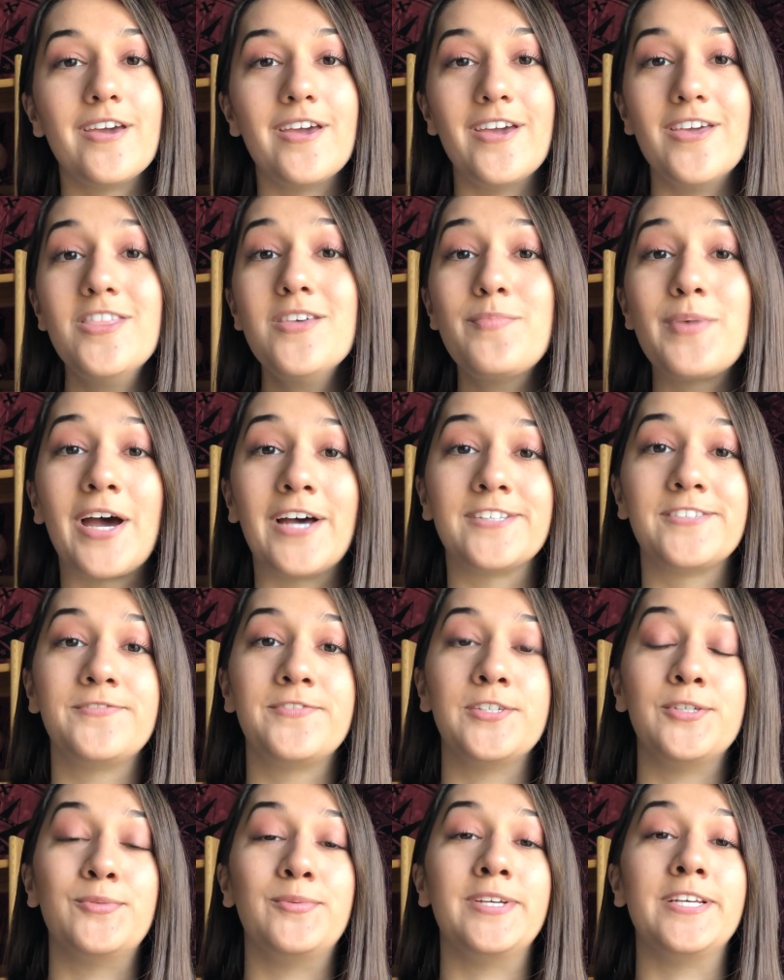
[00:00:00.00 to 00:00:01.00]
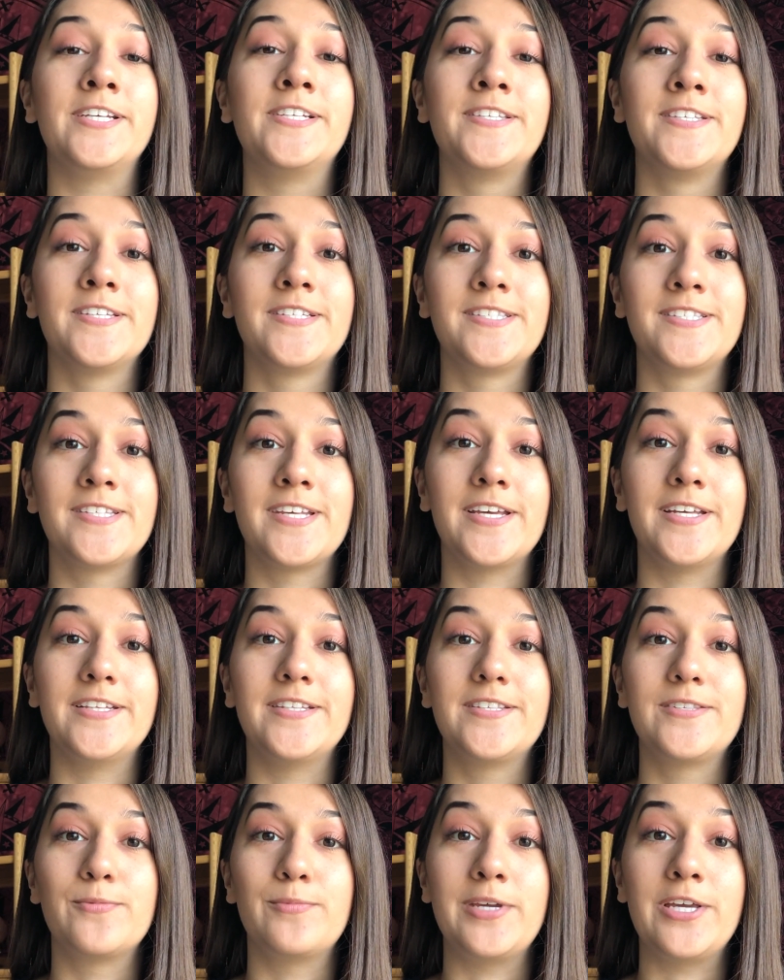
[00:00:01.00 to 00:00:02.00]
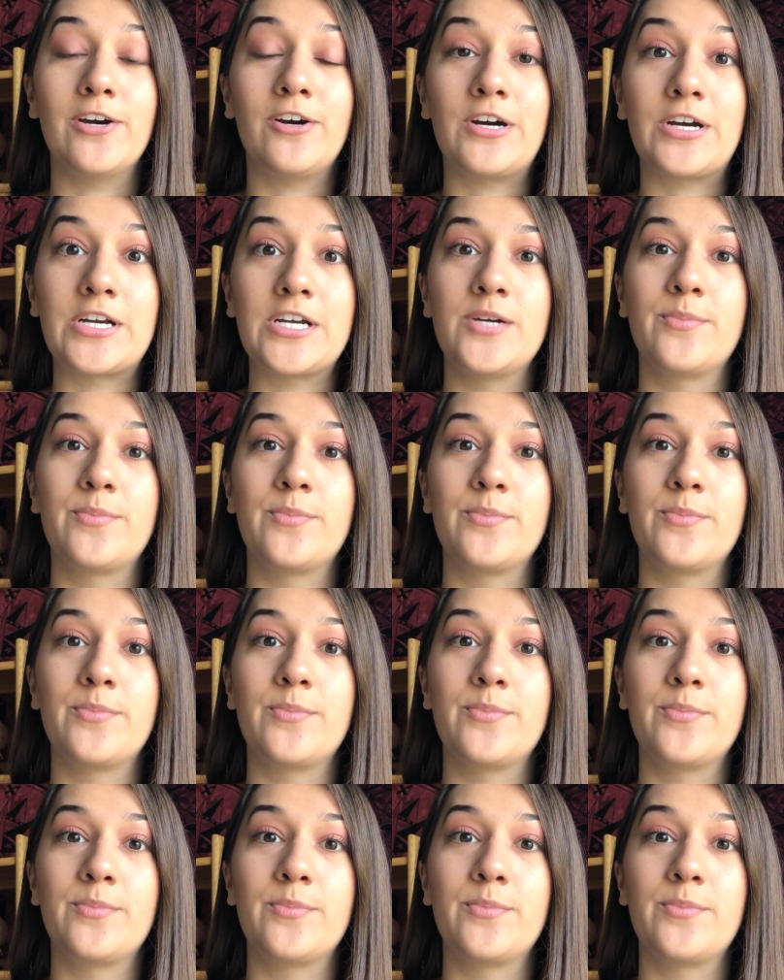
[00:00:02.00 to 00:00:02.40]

In the past few weeks, since we are